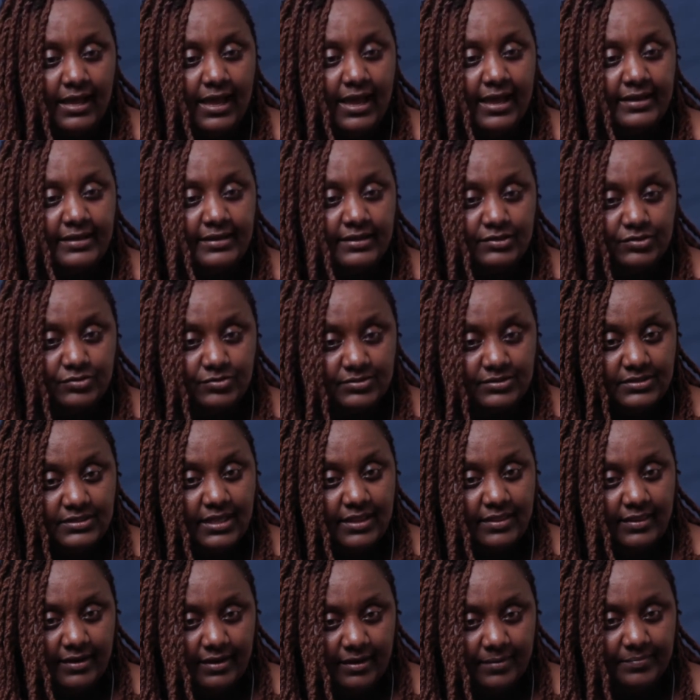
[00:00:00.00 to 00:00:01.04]
I need to see a
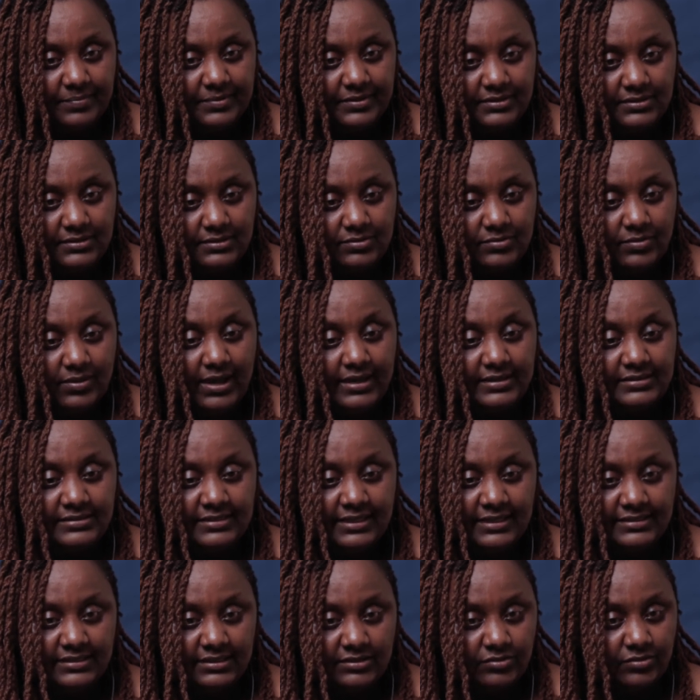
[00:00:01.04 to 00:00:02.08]
therapist. So I
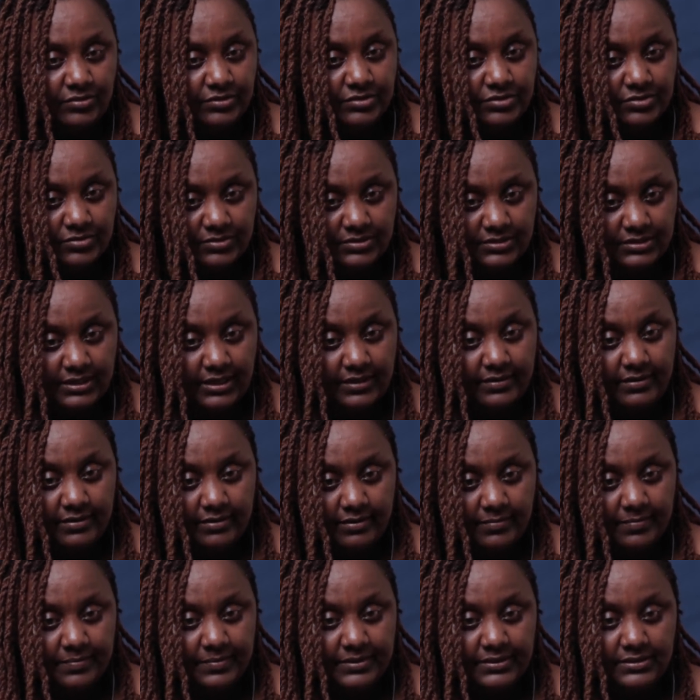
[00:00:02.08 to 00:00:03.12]
started going to see a
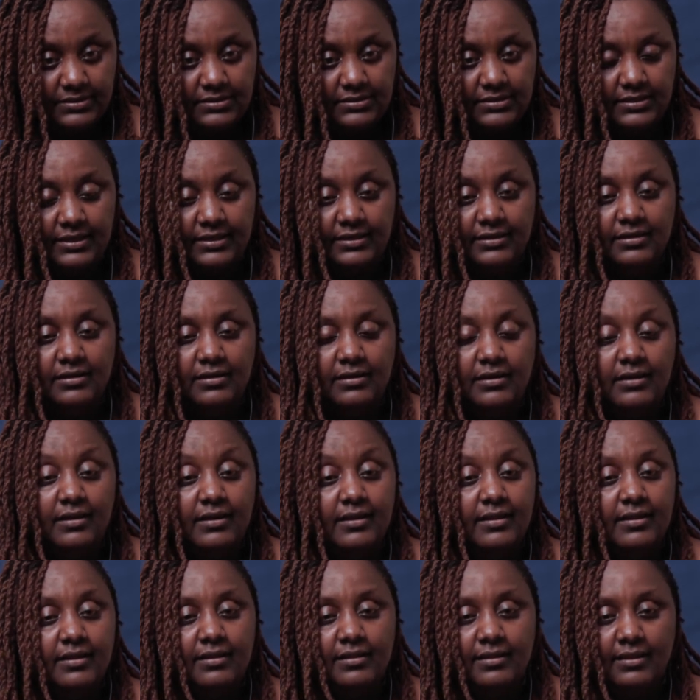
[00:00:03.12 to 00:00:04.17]
therapist, and
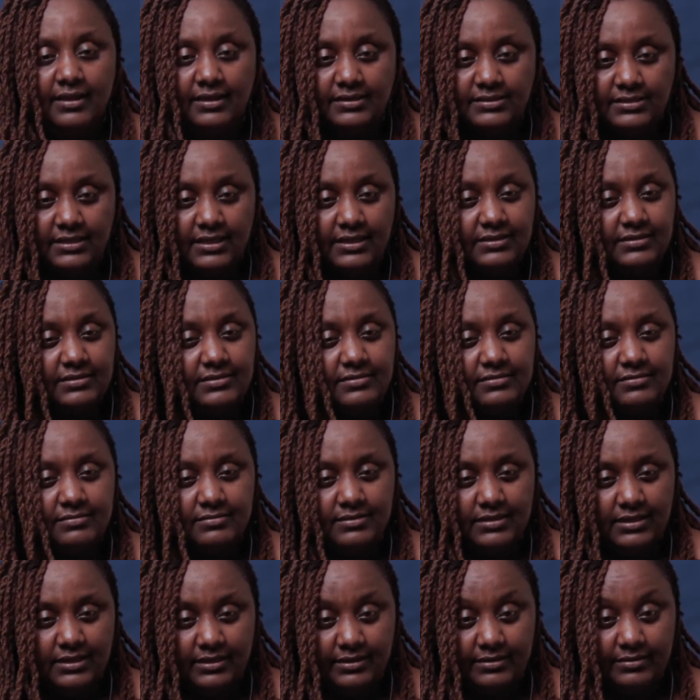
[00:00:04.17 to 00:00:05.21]
that has
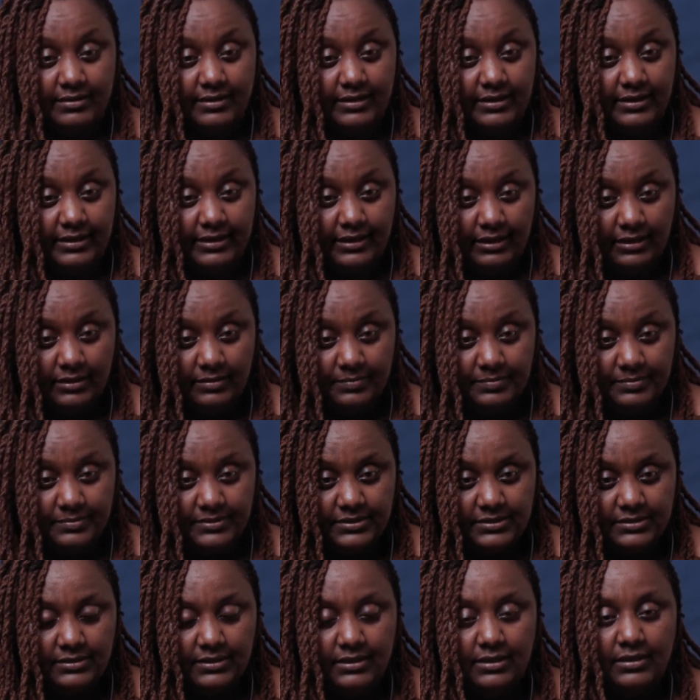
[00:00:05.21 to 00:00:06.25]
really, really helped.
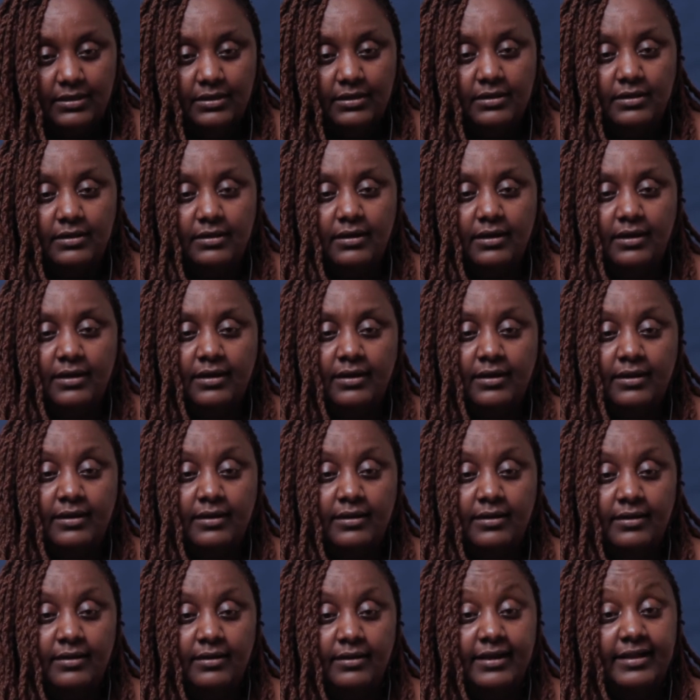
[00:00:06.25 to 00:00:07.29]

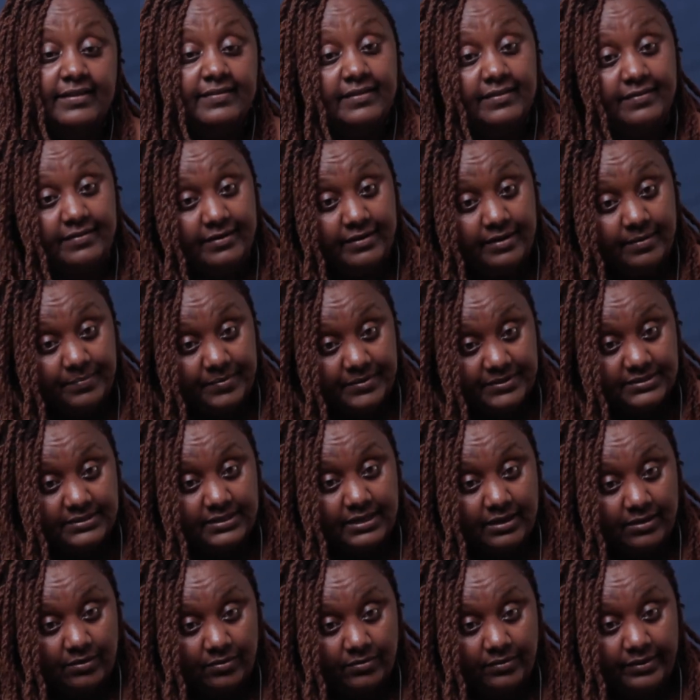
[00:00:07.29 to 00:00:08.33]
And the therapist
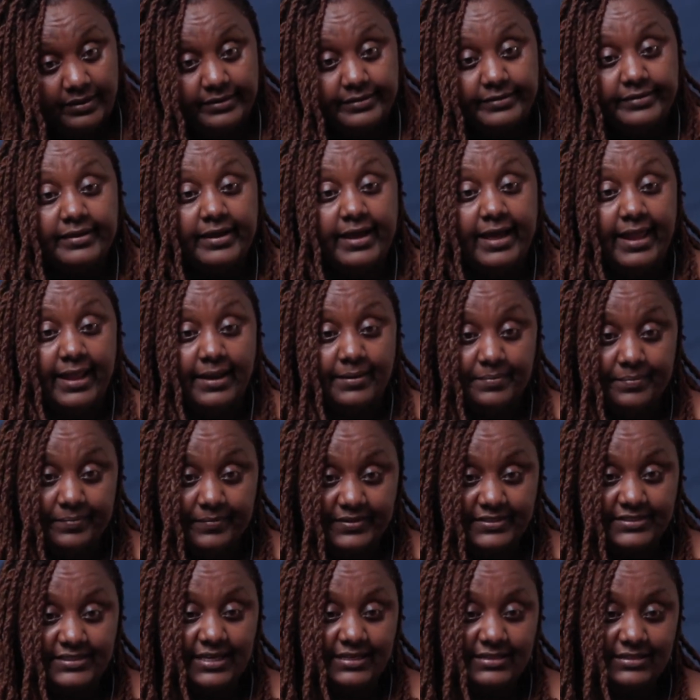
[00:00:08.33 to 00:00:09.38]
now helped
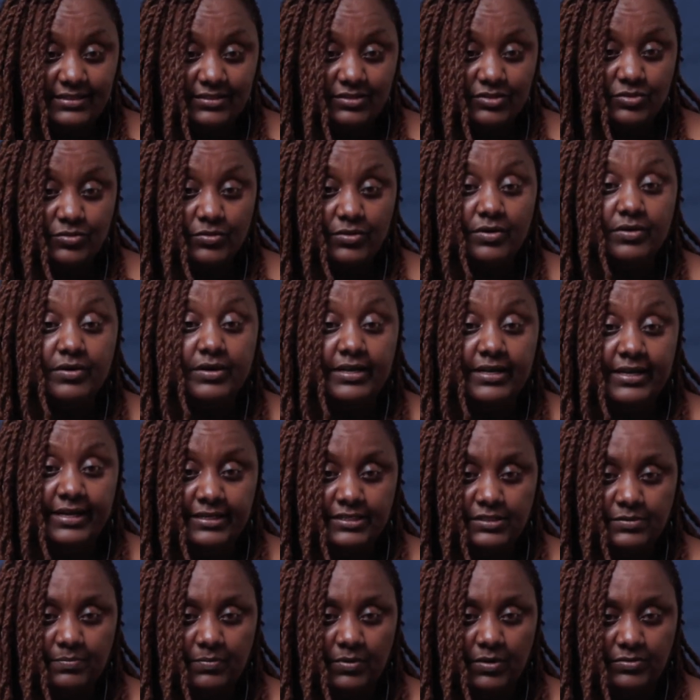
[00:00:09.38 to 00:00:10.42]
me starting to
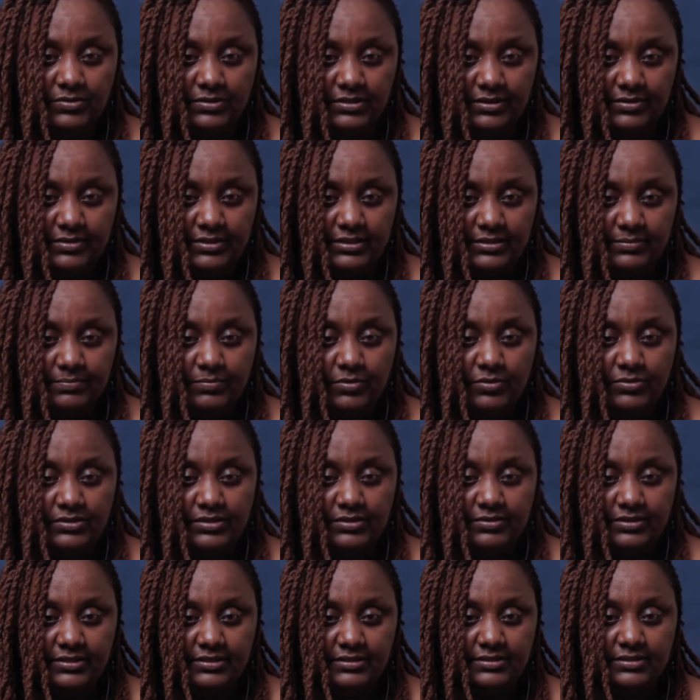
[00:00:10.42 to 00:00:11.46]
create
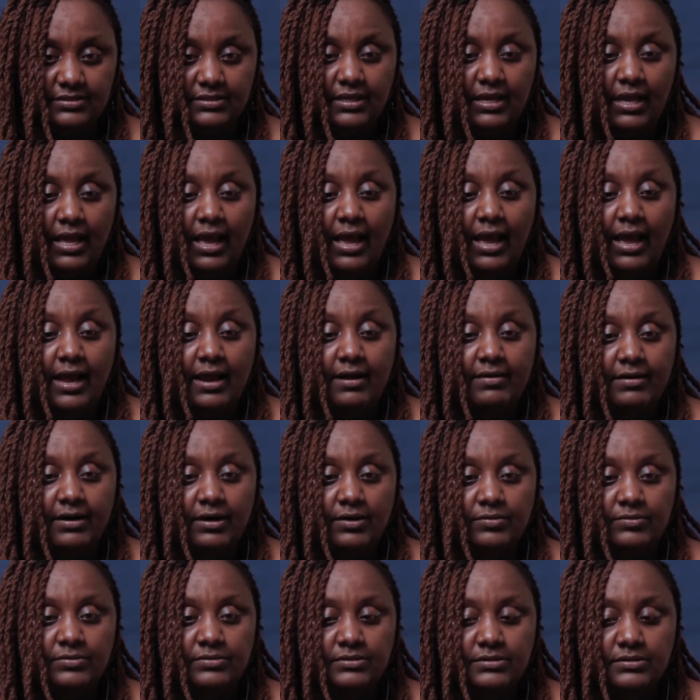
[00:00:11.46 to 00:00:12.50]
boundaries
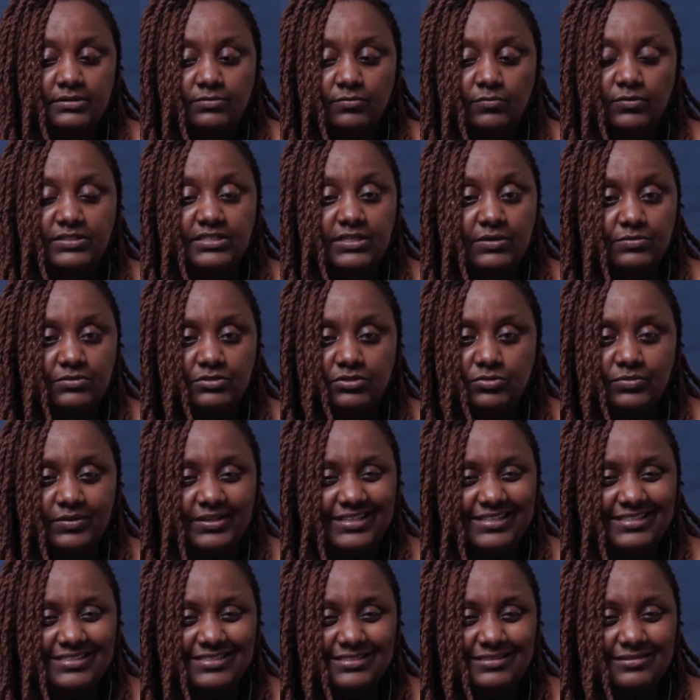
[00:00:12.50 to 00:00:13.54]
around what I was
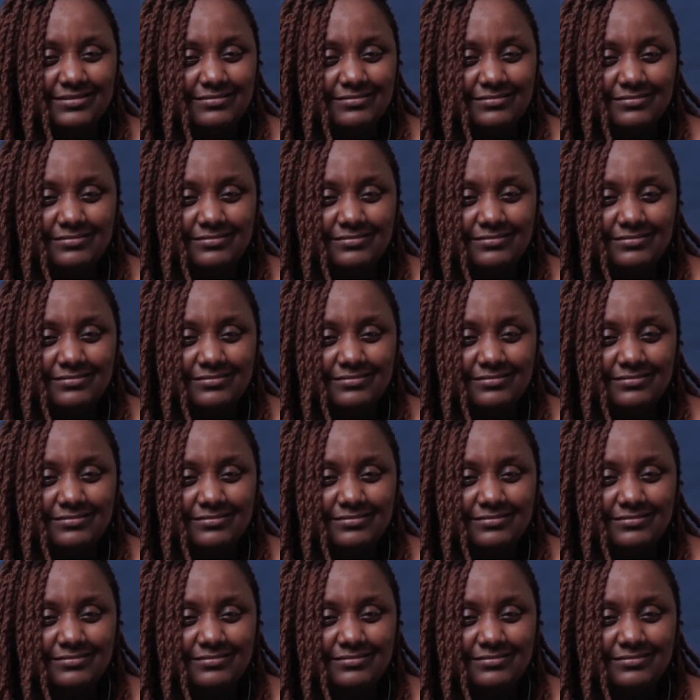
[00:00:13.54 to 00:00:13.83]
doing. Is